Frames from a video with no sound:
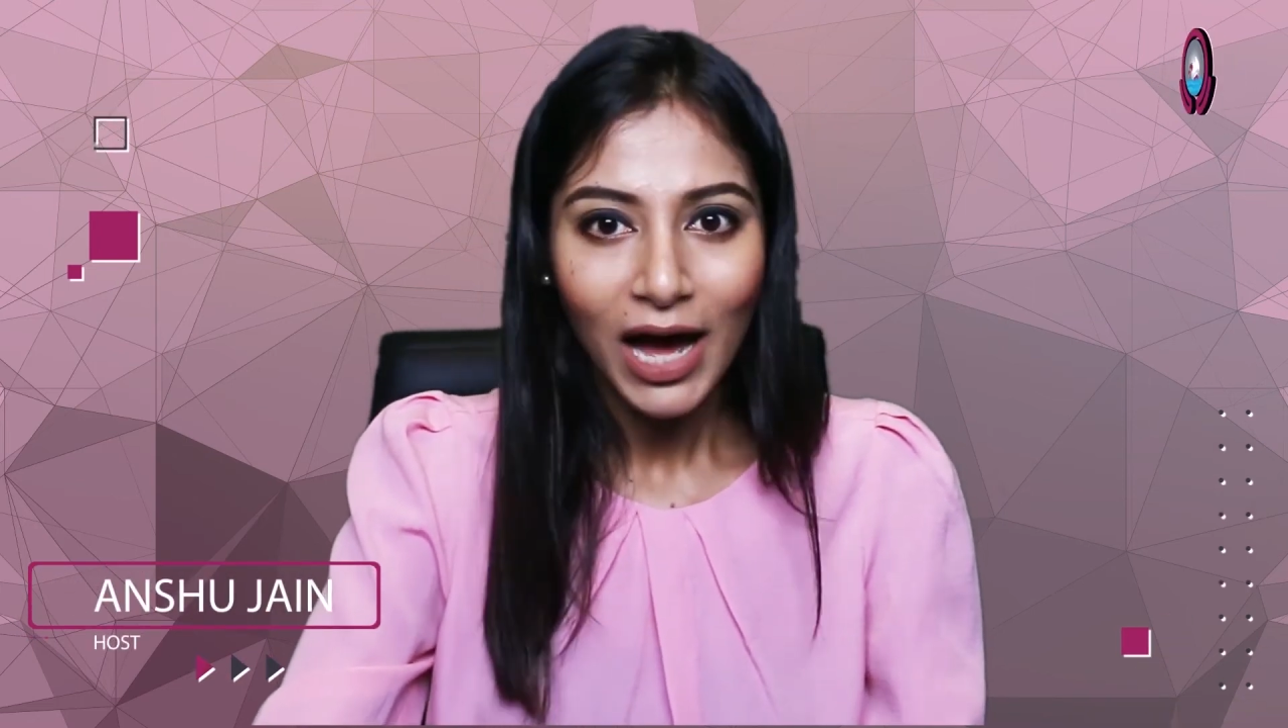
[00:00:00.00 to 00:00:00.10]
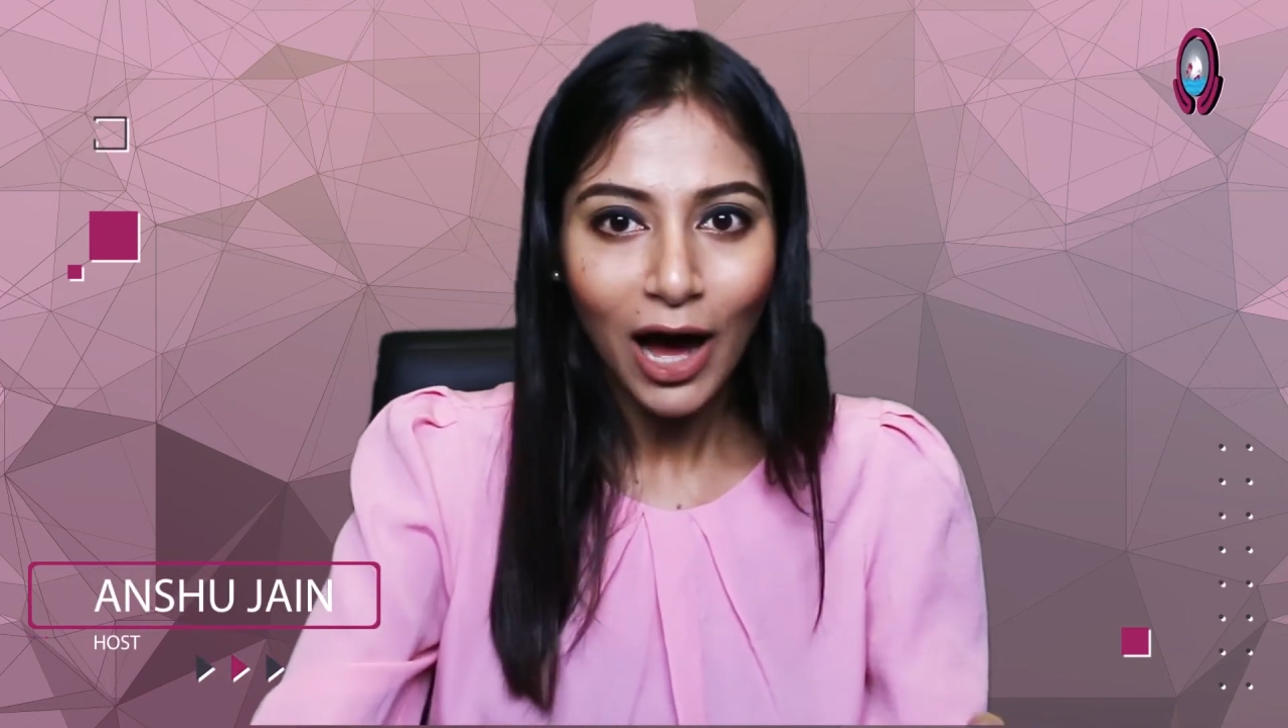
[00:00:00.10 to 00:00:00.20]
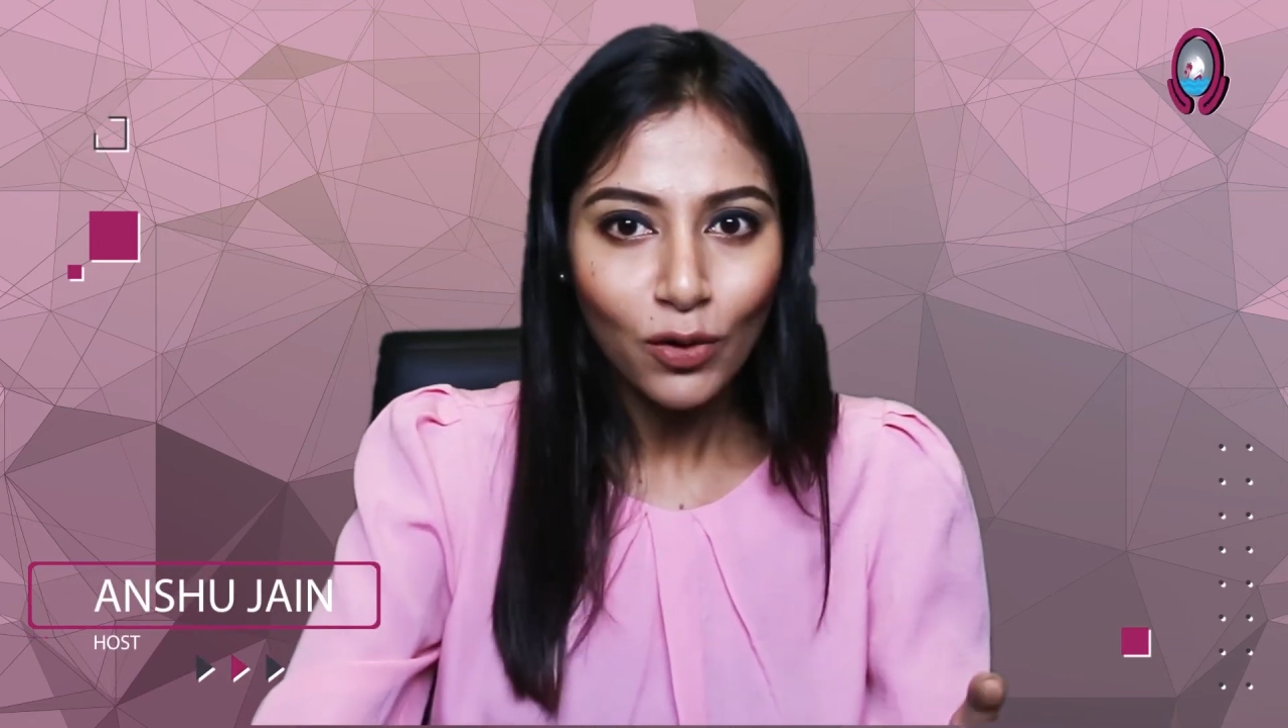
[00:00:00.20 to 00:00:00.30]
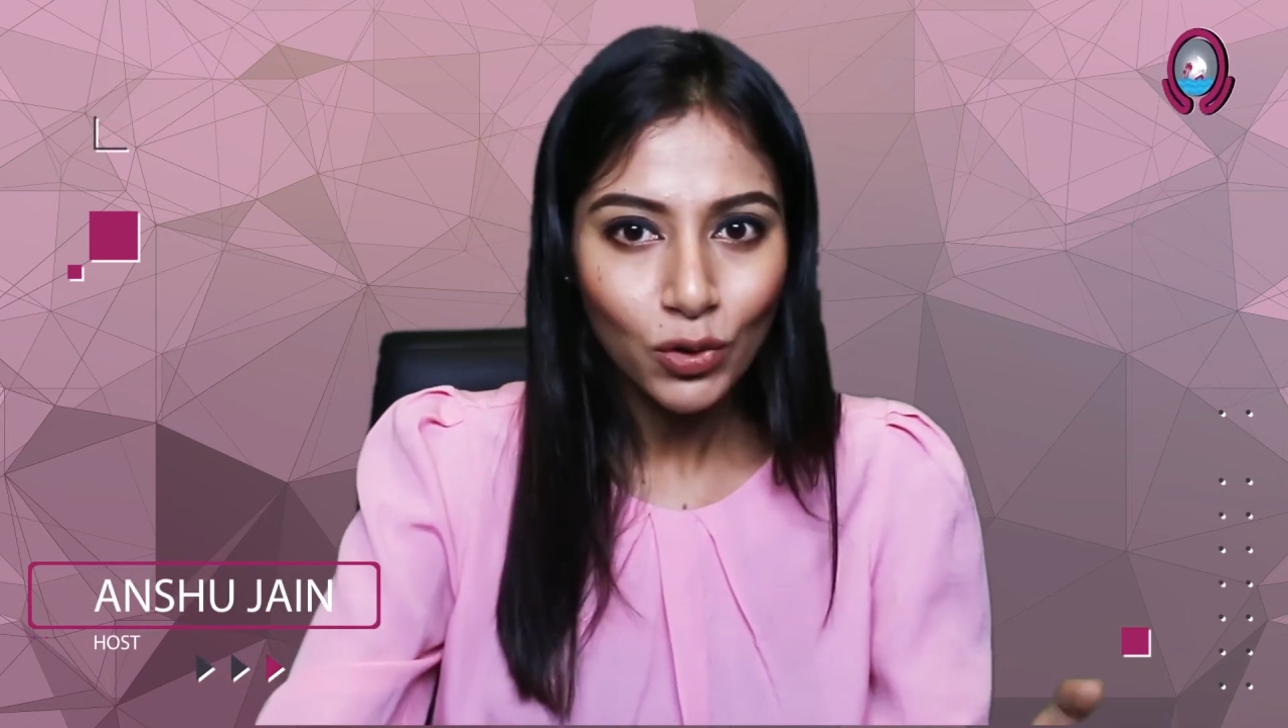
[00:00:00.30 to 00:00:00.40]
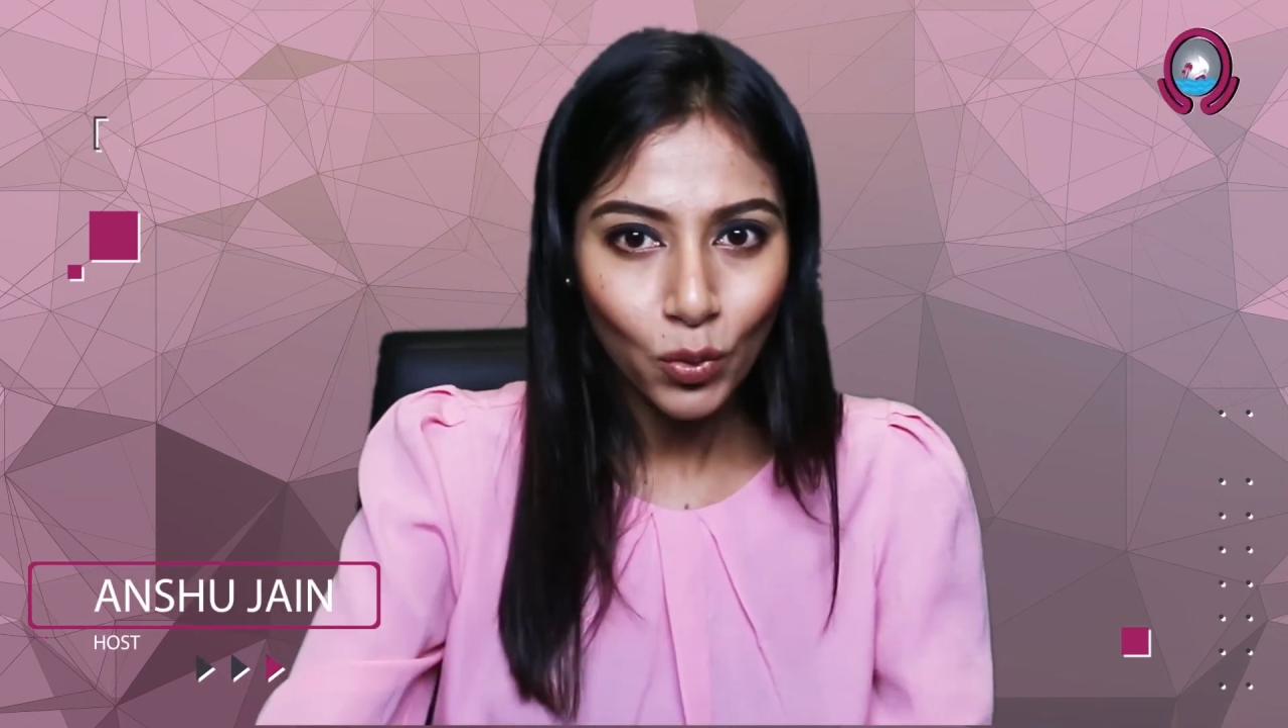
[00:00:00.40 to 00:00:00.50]

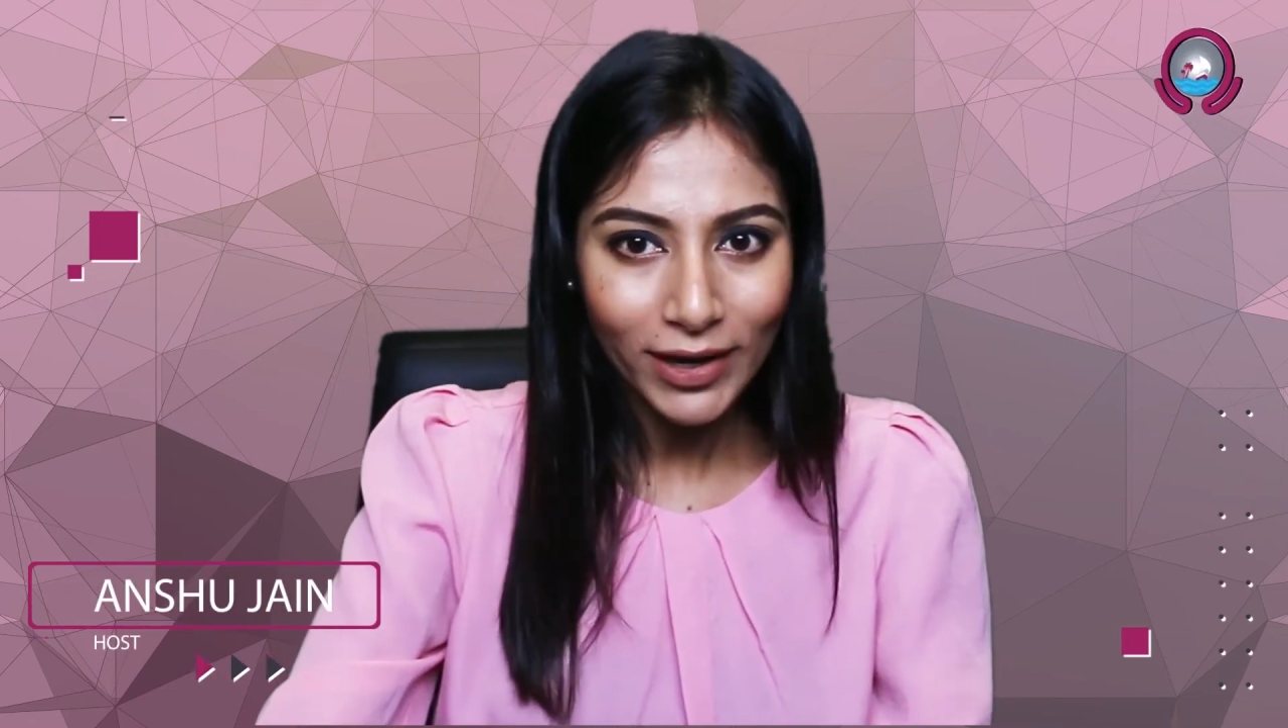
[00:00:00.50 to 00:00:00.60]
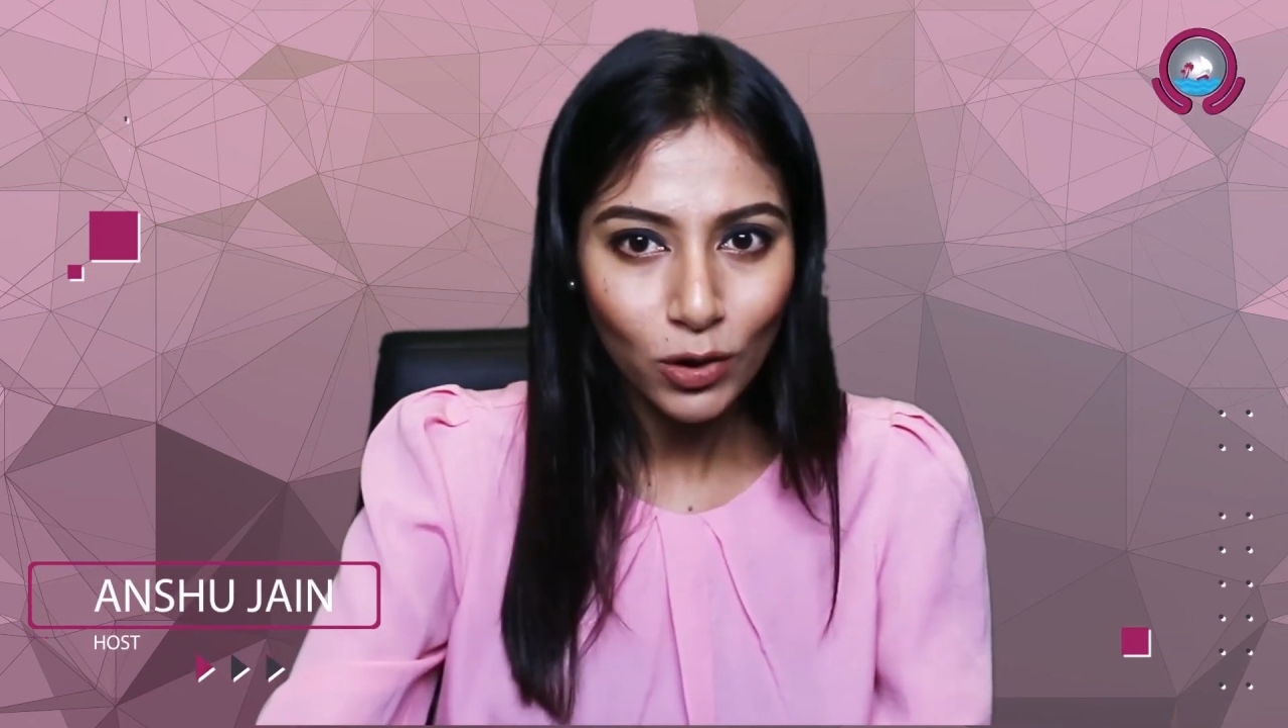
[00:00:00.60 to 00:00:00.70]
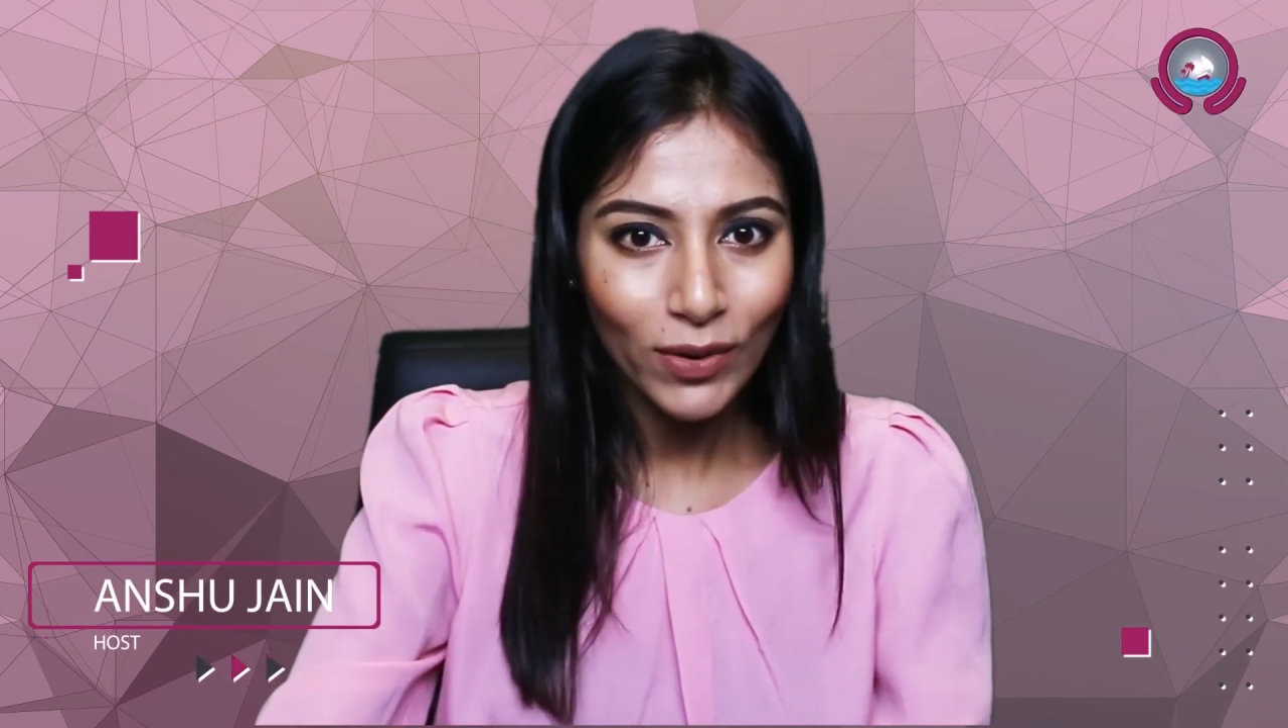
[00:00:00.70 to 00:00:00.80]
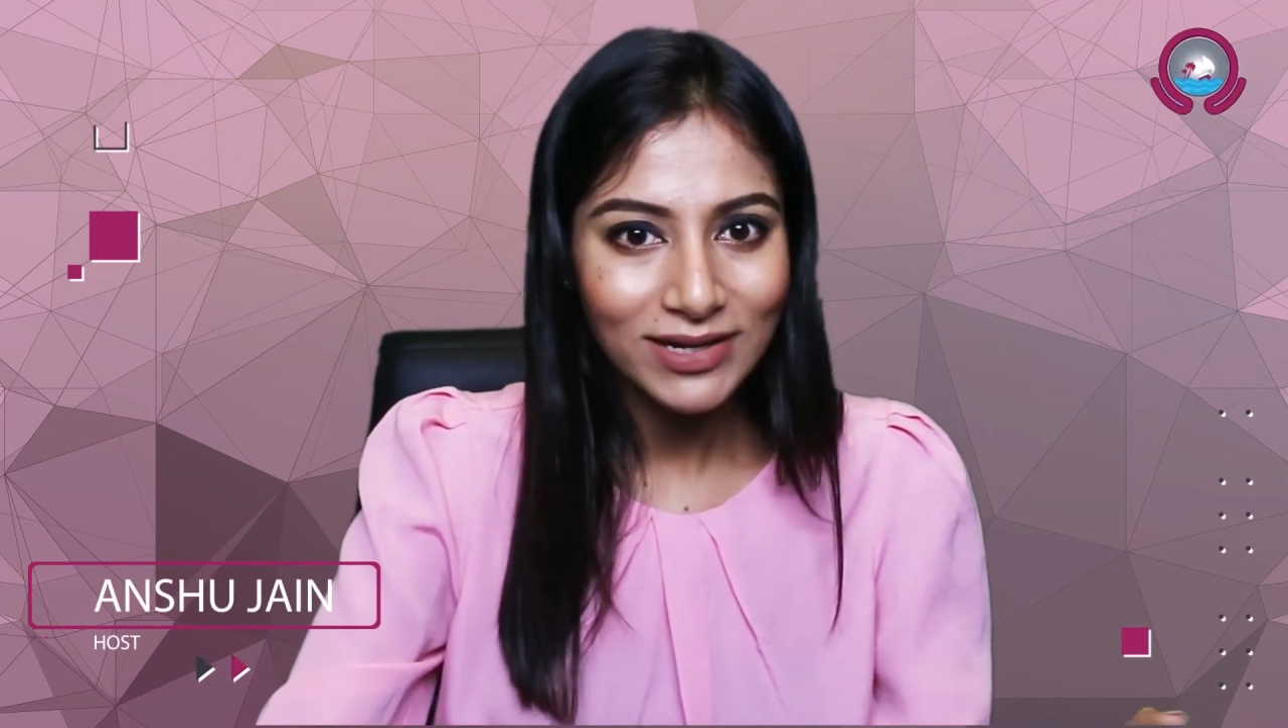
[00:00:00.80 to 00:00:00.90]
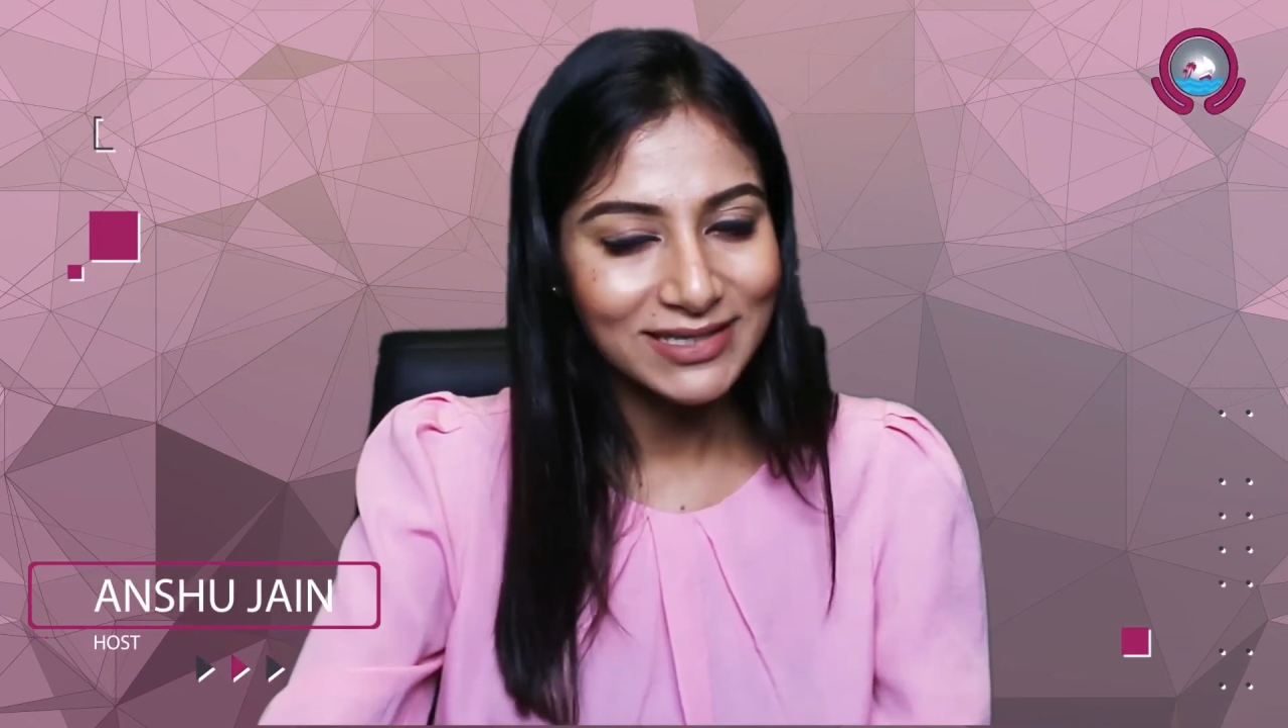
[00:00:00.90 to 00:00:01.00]
how quick one